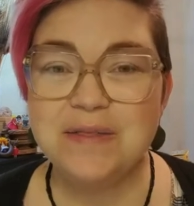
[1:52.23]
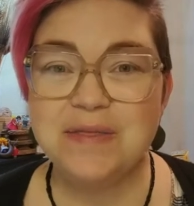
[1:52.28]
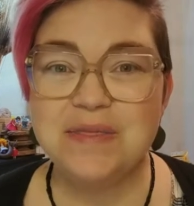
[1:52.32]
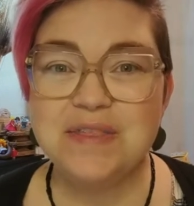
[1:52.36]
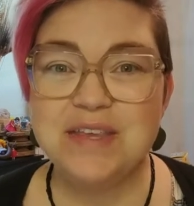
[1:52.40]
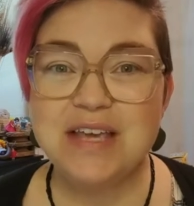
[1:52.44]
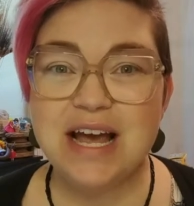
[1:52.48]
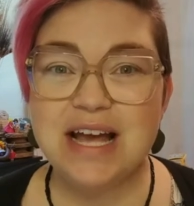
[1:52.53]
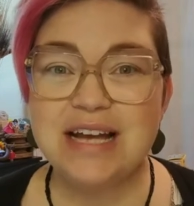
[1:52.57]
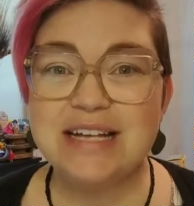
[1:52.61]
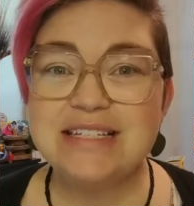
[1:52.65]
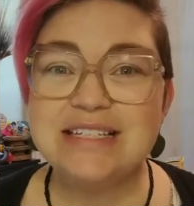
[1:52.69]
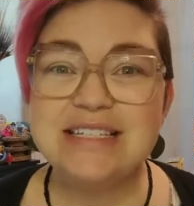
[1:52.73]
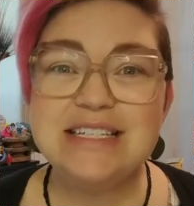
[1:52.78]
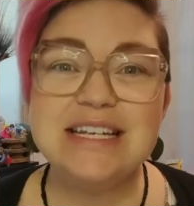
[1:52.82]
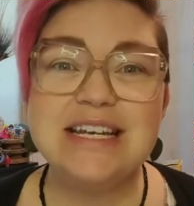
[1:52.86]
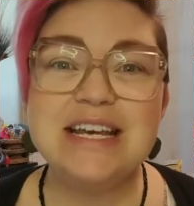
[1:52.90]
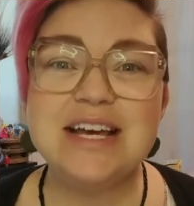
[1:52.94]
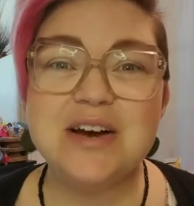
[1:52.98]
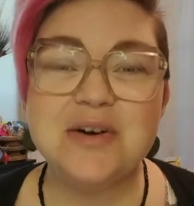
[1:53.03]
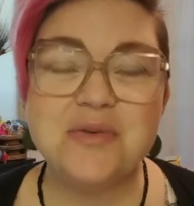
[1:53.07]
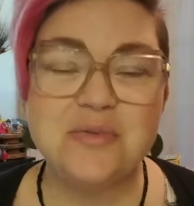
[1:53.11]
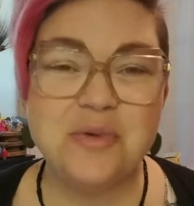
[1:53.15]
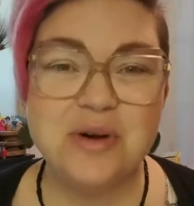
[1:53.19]
The
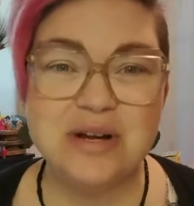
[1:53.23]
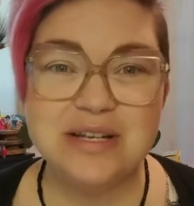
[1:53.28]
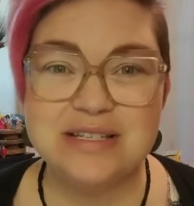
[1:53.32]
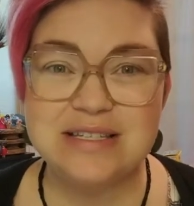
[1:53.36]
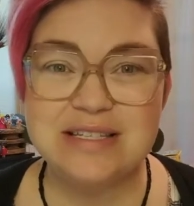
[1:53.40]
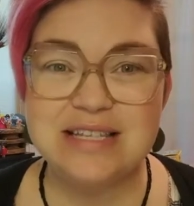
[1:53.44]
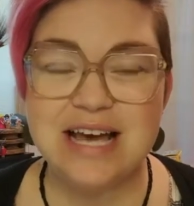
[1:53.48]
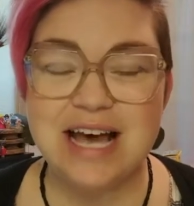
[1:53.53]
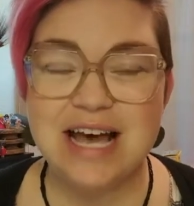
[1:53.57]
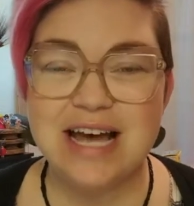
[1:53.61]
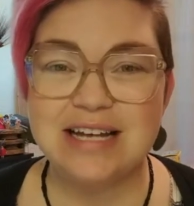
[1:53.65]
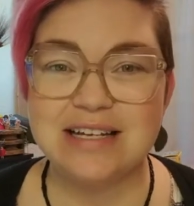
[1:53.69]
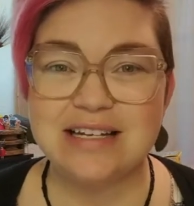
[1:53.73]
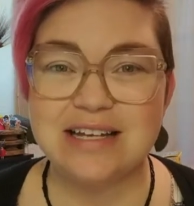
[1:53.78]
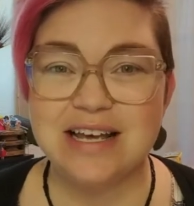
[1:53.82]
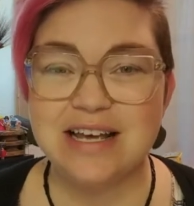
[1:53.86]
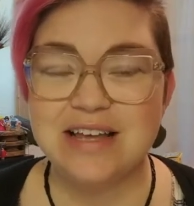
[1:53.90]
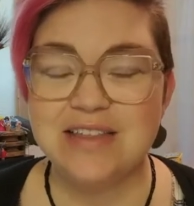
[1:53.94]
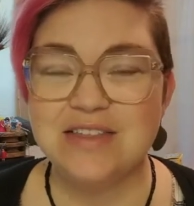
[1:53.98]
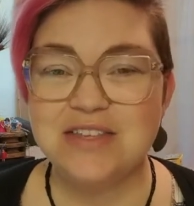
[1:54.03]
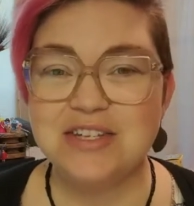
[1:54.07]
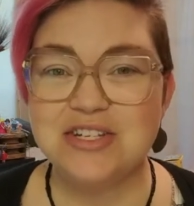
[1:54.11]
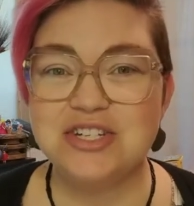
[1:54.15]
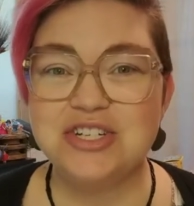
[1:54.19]
idea was that
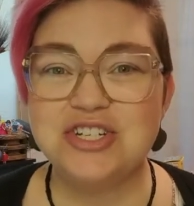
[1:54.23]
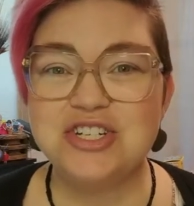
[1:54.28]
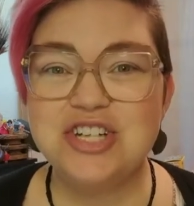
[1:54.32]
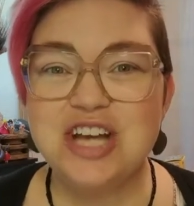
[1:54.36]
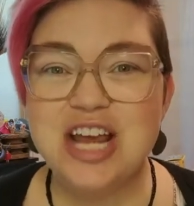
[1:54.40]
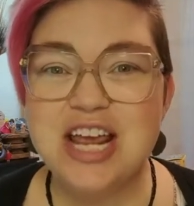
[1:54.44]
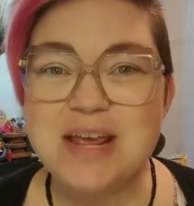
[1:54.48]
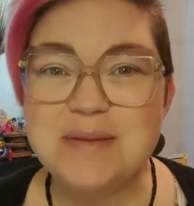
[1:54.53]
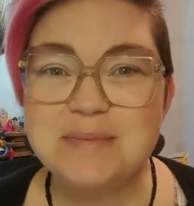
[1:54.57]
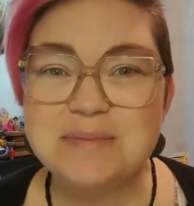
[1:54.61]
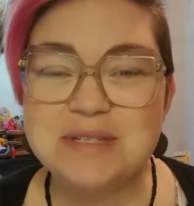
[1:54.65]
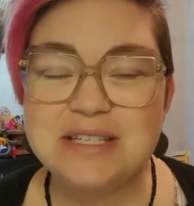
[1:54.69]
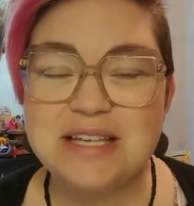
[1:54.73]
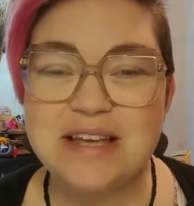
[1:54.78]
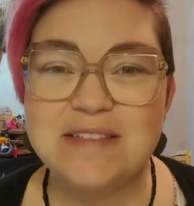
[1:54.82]
the shapes